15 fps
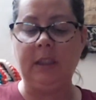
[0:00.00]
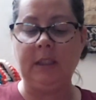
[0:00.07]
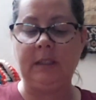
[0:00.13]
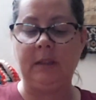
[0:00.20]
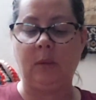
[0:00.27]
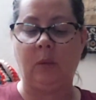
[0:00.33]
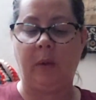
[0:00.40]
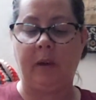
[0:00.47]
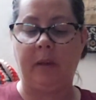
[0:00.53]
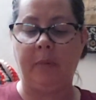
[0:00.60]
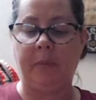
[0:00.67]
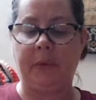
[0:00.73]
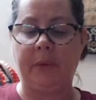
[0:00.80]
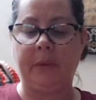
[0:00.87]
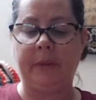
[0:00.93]
It's a
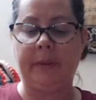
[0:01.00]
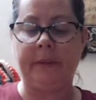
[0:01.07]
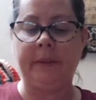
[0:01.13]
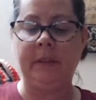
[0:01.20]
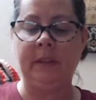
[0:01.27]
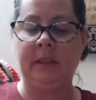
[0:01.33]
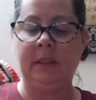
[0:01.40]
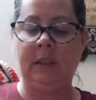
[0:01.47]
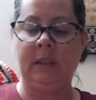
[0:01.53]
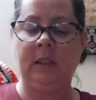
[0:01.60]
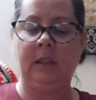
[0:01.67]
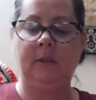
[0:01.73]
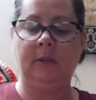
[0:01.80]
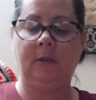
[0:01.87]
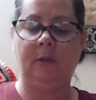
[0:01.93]
whip.
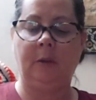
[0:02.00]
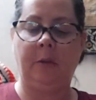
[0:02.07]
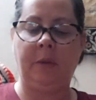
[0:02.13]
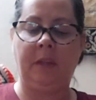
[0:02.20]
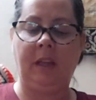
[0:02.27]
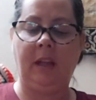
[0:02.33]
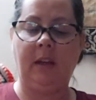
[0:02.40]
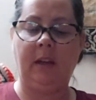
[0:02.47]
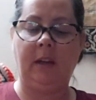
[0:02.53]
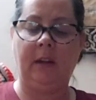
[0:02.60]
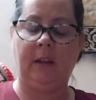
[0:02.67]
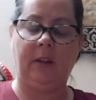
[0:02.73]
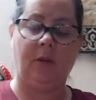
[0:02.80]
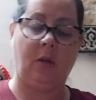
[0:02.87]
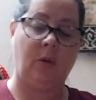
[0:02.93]
I mean,
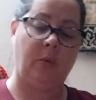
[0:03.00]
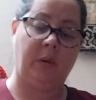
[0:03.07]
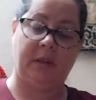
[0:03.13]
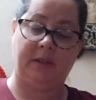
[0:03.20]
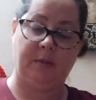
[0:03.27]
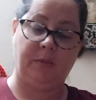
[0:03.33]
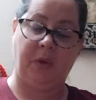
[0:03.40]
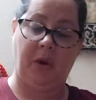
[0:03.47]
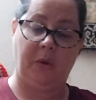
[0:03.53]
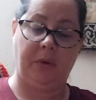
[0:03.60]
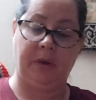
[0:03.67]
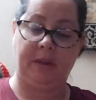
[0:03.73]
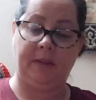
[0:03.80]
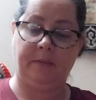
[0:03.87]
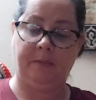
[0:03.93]
technically they're all works in
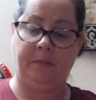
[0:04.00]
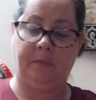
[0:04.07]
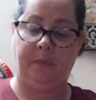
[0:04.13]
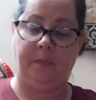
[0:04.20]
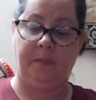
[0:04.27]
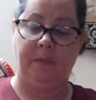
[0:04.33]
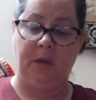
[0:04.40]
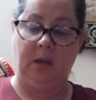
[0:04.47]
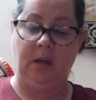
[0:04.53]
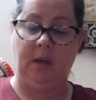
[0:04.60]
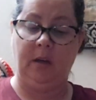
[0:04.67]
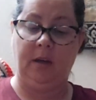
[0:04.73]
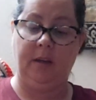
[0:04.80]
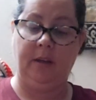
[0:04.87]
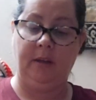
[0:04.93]
progress,
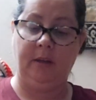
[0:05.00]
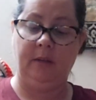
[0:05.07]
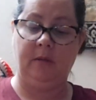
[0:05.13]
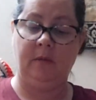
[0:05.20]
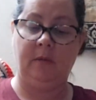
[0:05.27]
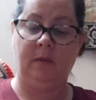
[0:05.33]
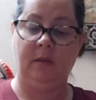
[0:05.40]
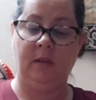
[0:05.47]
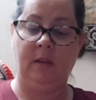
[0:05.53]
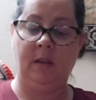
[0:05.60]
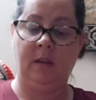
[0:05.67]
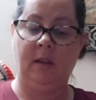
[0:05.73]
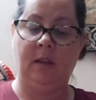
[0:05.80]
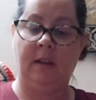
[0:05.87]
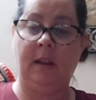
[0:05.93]
but
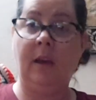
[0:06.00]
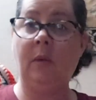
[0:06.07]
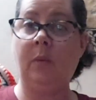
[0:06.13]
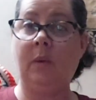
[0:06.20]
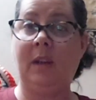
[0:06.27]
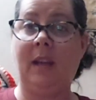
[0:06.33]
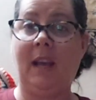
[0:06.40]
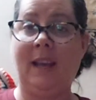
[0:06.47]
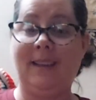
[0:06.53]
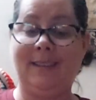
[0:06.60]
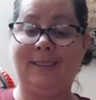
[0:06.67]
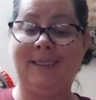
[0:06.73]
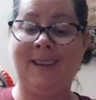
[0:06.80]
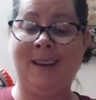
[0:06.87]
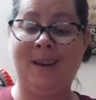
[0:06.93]
that one
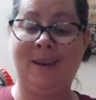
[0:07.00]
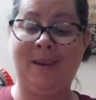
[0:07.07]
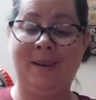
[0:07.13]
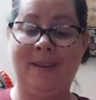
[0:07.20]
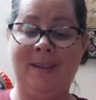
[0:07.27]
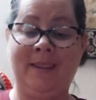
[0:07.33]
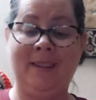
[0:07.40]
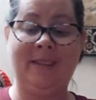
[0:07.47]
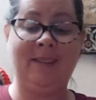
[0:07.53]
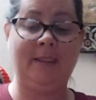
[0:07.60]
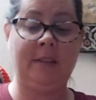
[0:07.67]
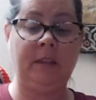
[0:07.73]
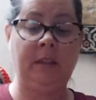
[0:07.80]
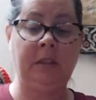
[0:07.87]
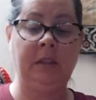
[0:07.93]
has not
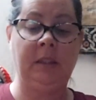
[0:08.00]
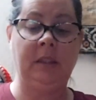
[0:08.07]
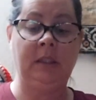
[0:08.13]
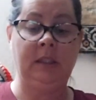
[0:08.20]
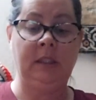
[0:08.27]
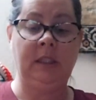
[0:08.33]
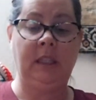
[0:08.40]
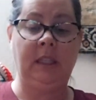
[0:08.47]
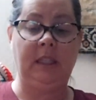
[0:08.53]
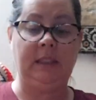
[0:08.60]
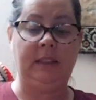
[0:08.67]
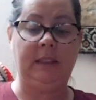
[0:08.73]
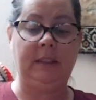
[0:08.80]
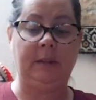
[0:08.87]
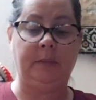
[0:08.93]
had a
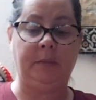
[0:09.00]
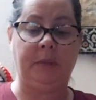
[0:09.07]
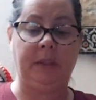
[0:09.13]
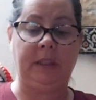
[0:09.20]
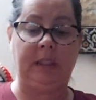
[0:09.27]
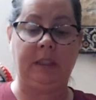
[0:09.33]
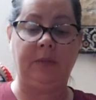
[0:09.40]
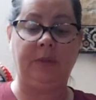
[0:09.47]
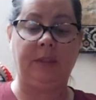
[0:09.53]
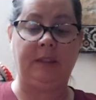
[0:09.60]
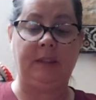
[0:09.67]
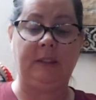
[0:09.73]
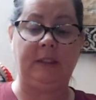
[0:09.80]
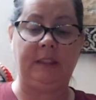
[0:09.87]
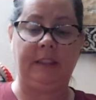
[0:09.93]
stitch put in it
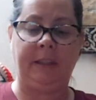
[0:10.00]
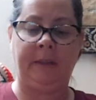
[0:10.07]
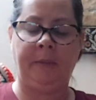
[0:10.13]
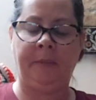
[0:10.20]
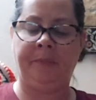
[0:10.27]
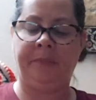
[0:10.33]
recently.